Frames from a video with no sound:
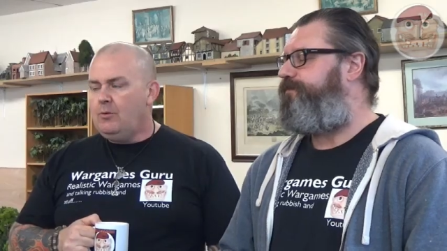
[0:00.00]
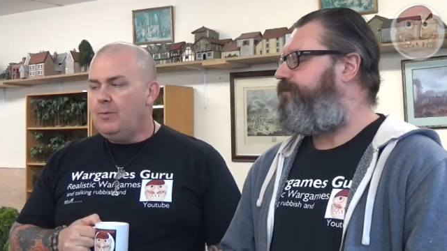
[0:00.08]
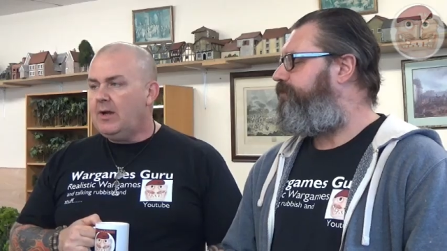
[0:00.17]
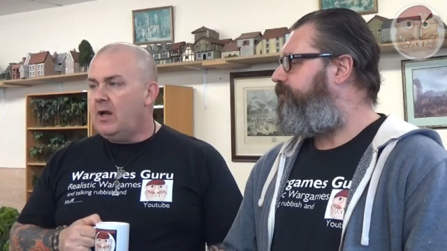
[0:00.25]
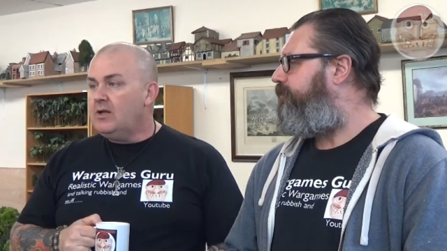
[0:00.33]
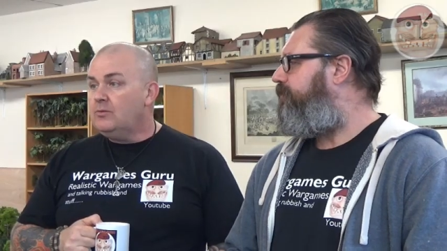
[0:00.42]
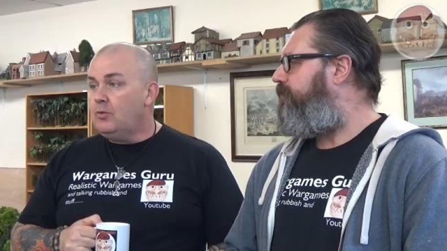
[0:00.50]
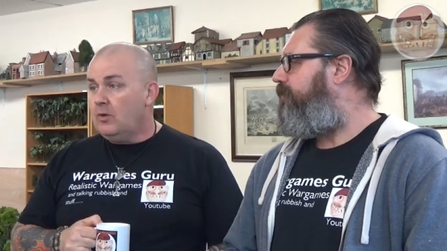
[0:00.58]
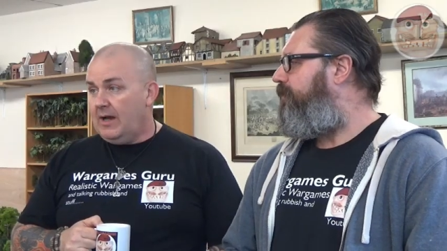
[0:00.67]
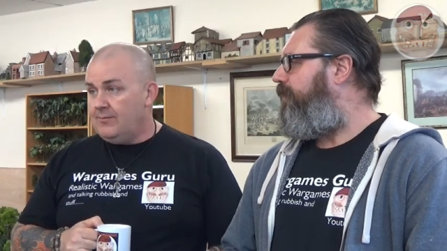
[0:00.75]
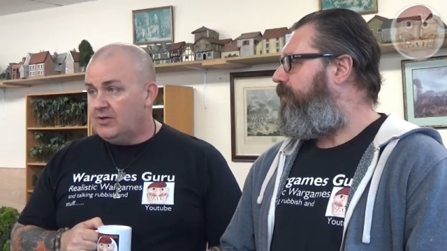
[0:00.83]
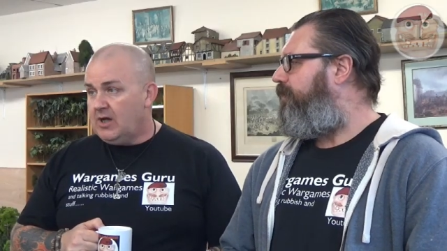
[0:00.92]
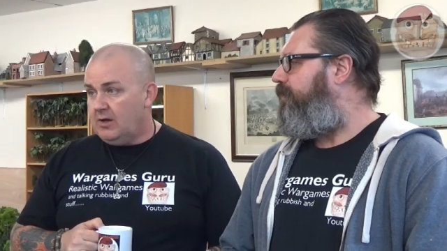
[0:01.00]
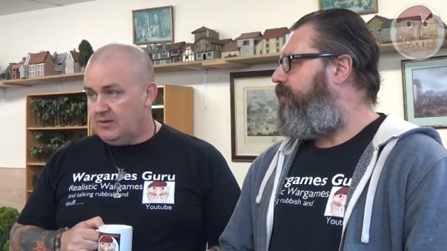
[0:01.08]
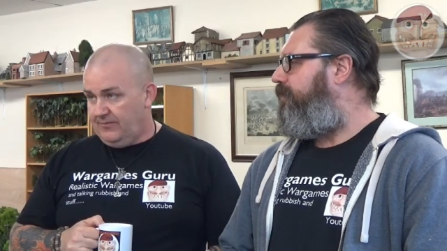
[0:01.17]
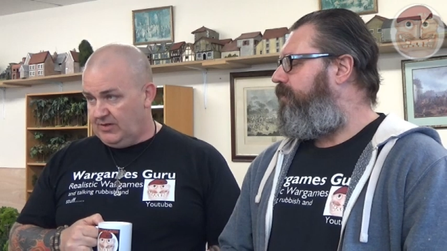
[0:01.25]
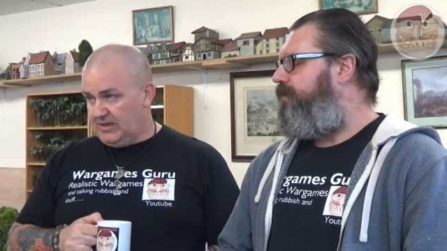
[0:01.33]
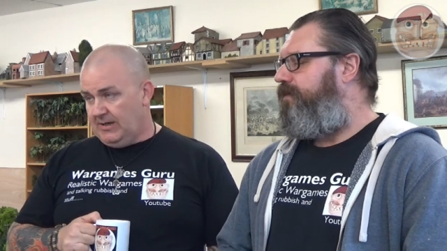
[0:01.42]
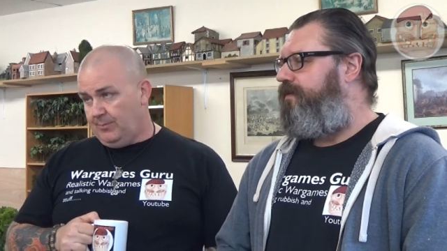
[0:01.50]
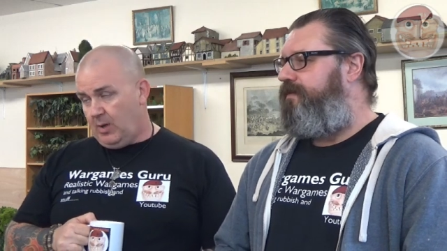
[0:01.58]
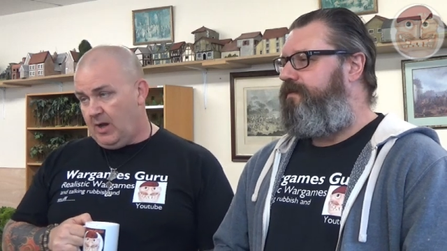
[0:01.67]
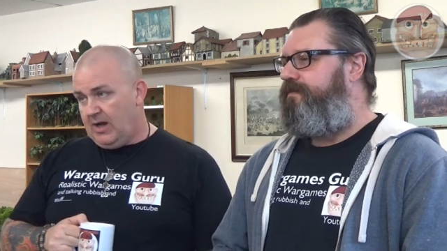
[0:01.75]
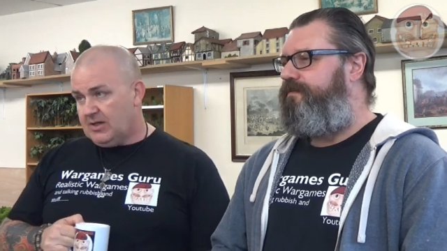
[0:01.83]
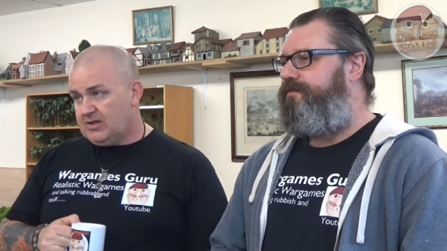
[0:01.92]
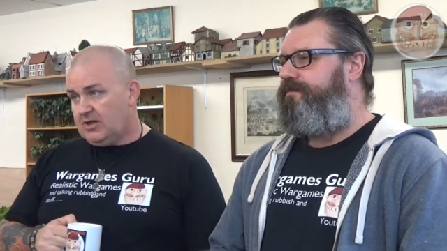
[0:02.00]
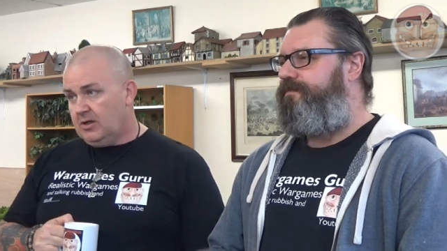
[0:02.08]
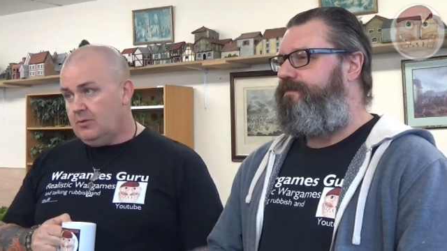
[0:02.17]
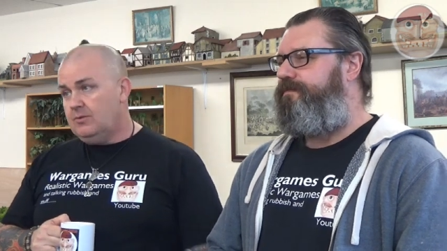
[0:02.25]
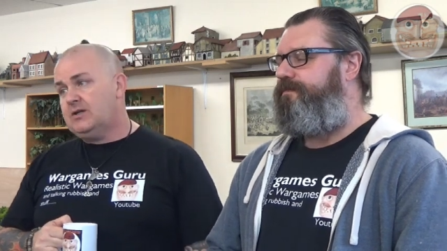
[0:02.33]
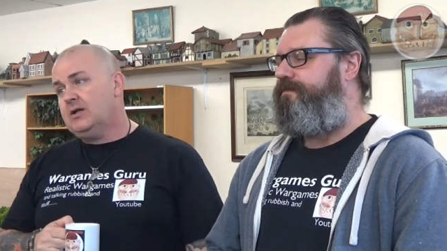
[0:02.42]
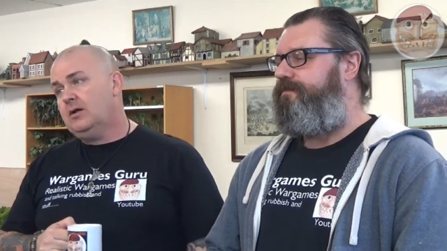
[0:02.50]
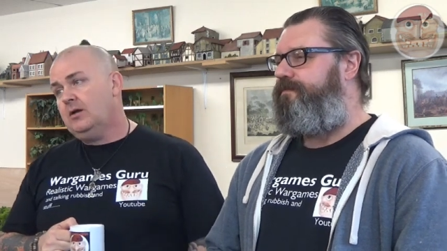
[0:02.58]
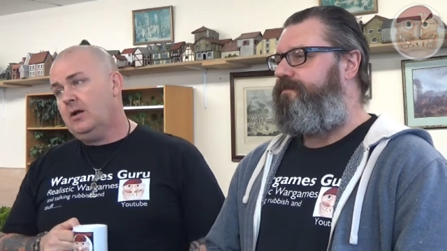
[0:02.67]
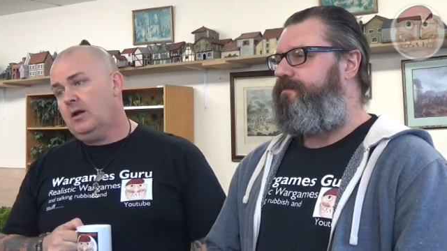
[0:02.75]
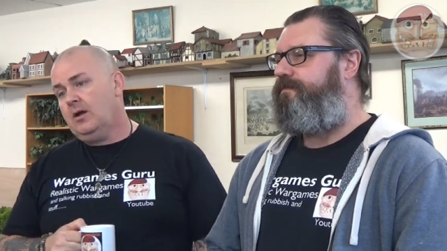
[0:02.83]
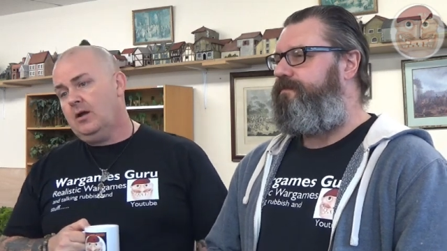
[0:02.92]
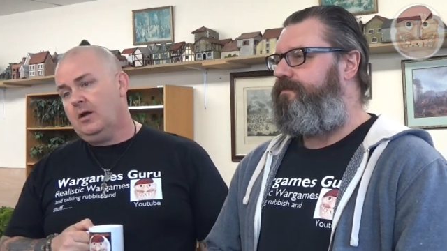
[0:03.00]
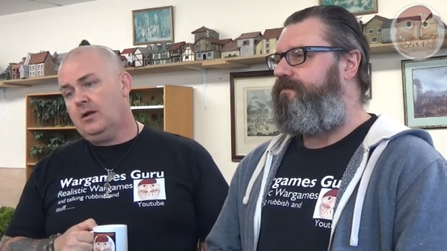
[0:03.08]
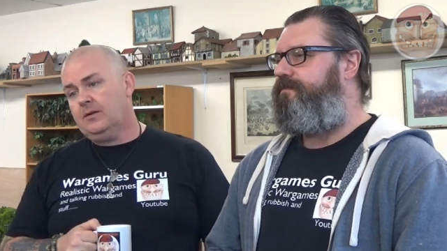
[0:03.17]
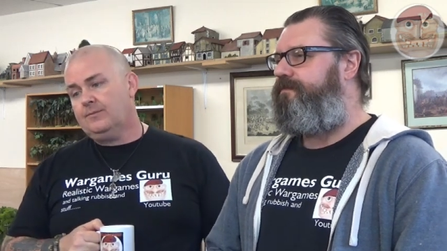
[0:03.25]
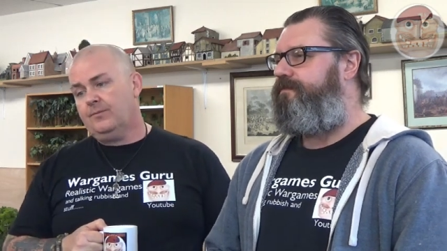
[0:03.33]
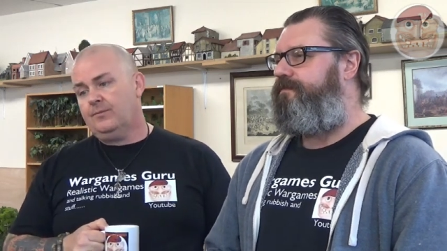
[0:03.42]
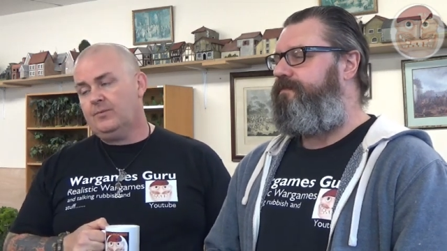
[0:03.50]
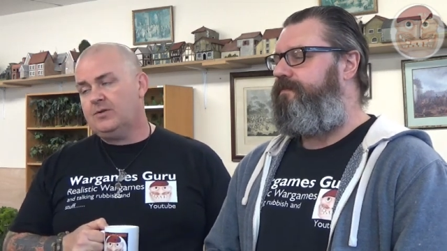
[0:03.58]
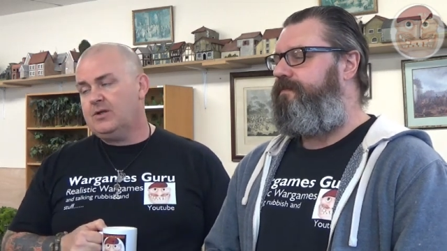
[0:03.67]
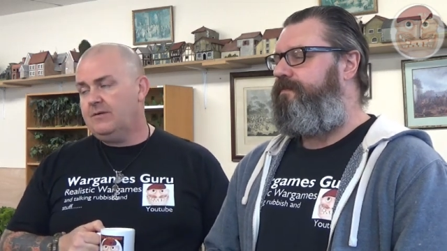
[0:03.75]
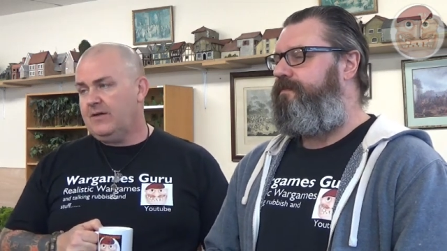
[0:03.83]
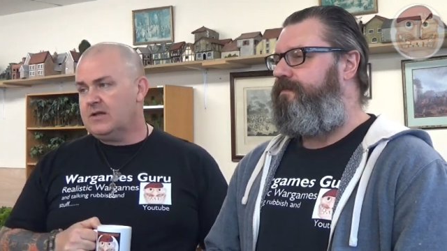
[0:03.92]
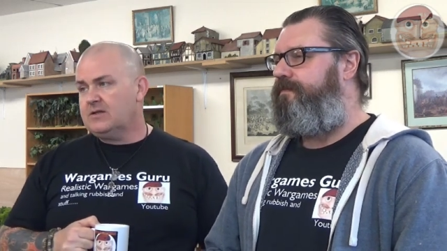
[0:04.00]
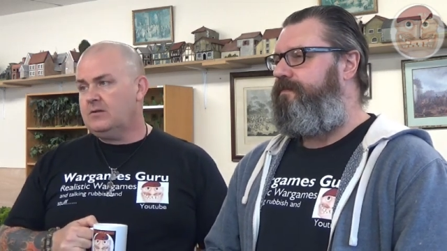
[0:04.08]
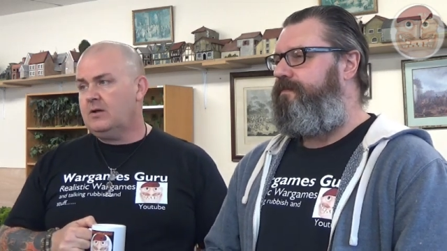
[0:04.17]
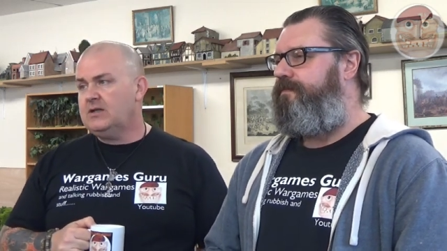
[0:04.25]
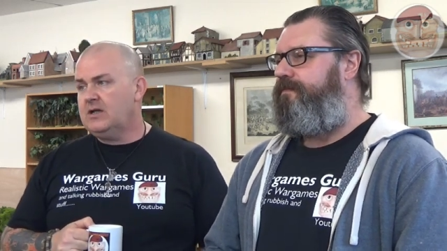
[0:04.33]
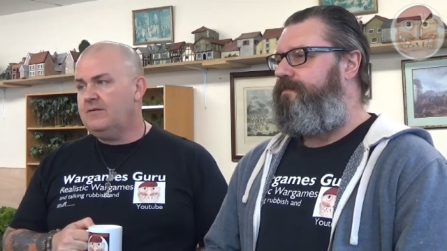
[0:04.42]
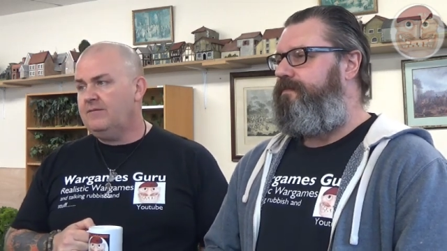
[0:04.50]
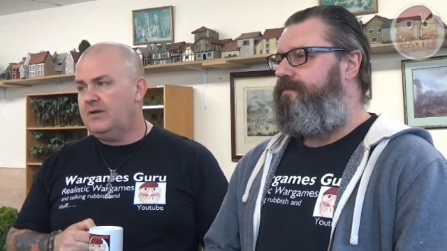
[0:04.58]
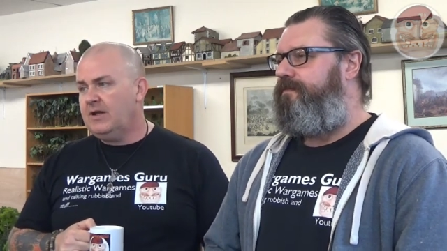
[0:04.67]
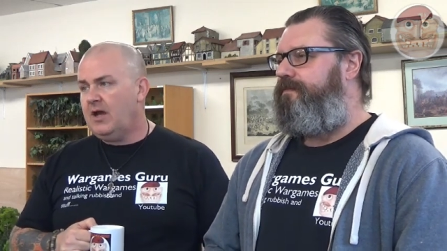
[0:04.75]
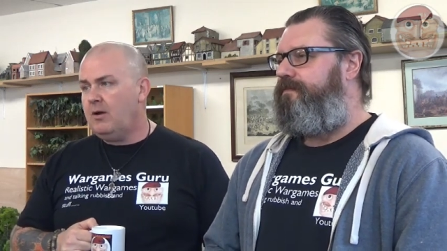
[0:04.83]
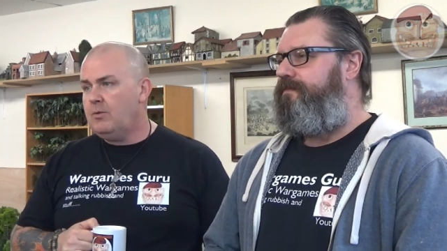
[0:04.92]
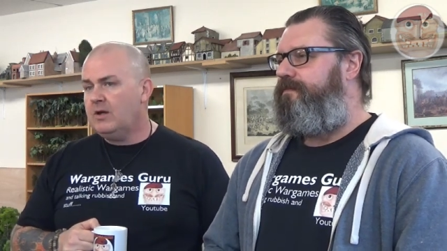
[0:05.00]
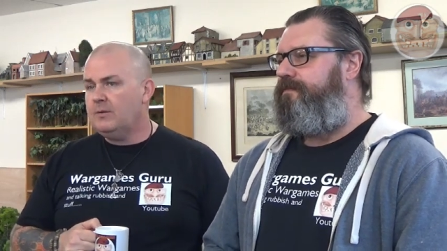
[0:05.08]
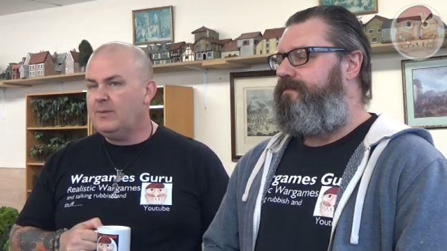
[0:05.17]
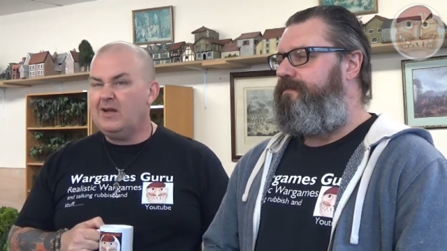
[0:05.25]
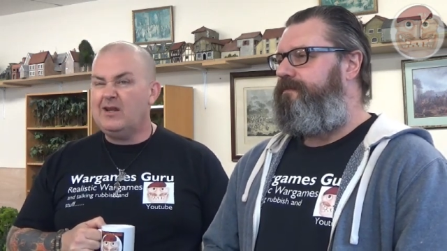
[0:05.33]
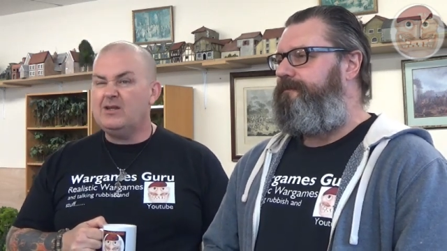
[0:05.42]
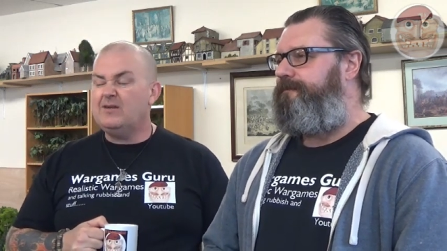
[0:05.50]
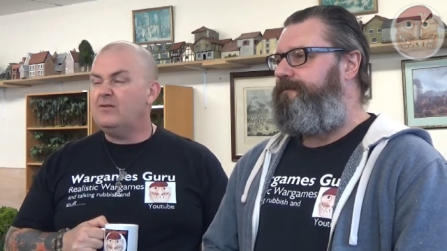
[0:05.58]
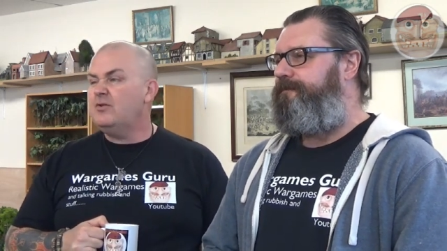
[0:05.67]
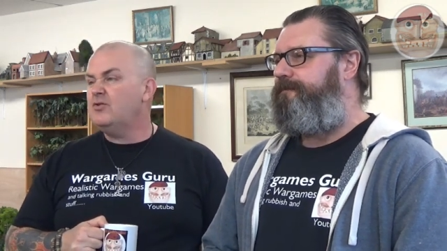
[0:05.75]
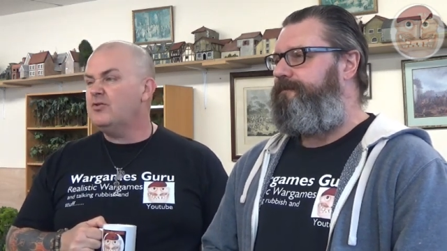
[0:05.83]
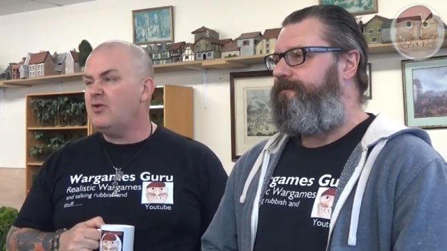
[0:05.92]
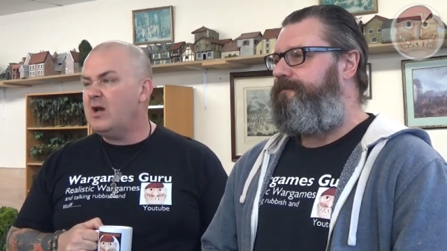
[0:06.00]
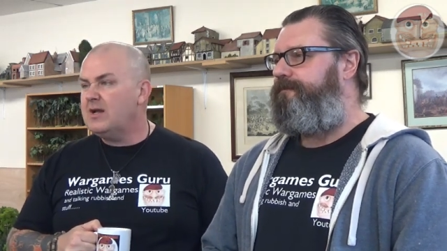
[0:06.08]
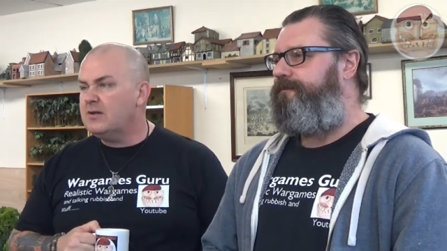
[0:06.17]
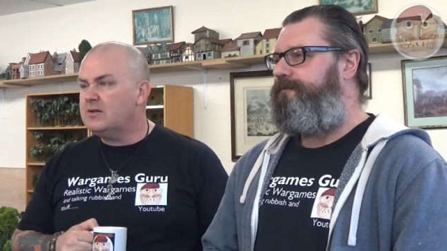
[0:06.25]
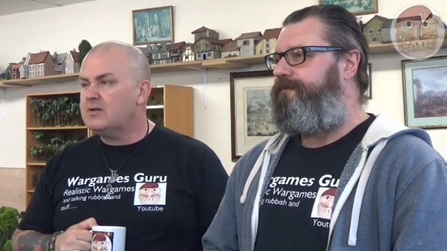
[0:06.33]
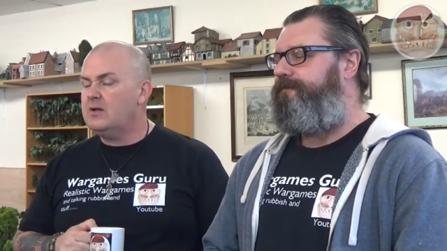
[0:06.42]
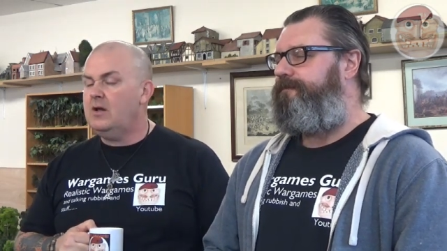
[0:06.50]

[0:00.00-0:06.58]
Speaker 1: we'll be going to wargame shows. If you've seen by our Salute uh, two thousand nineteen video, we're going to be interviewing traders.